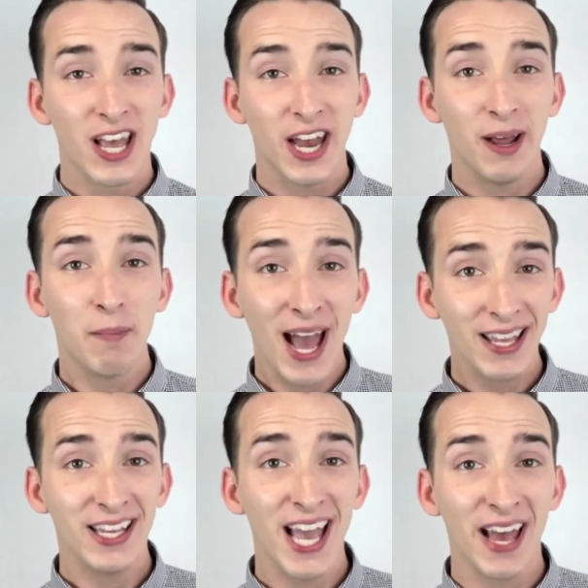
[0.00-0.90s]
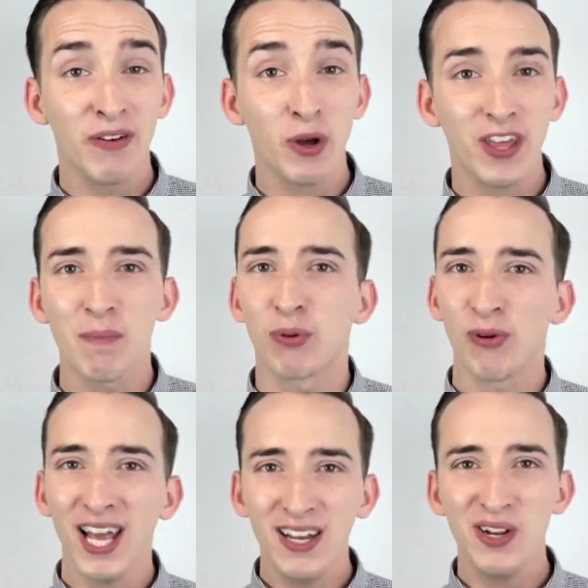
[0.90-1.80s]
and I'm back again with a
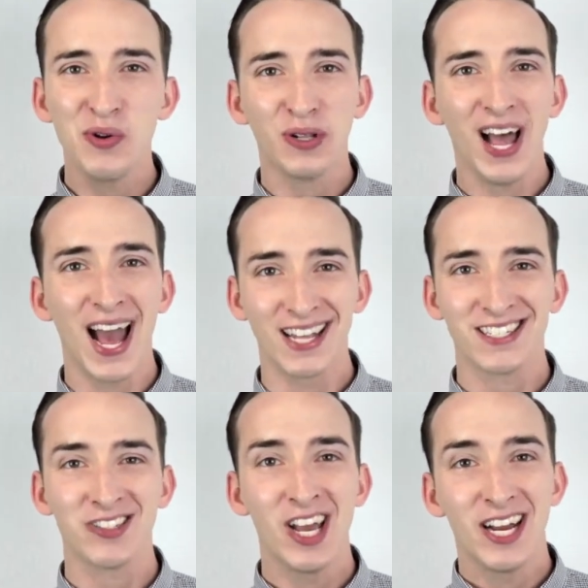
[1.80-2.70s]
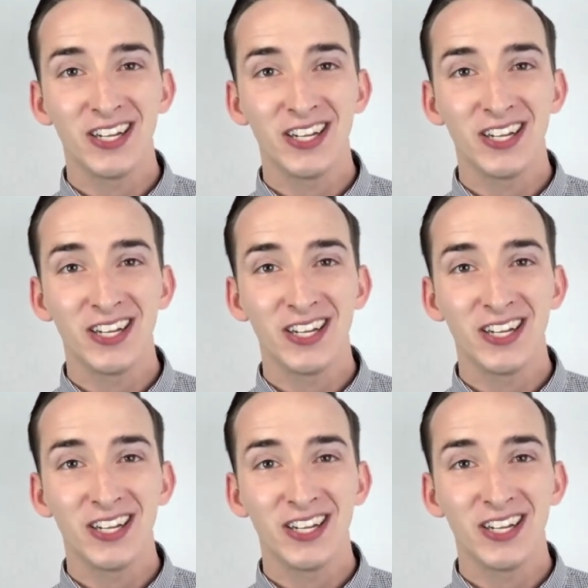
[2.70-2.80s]
brand new class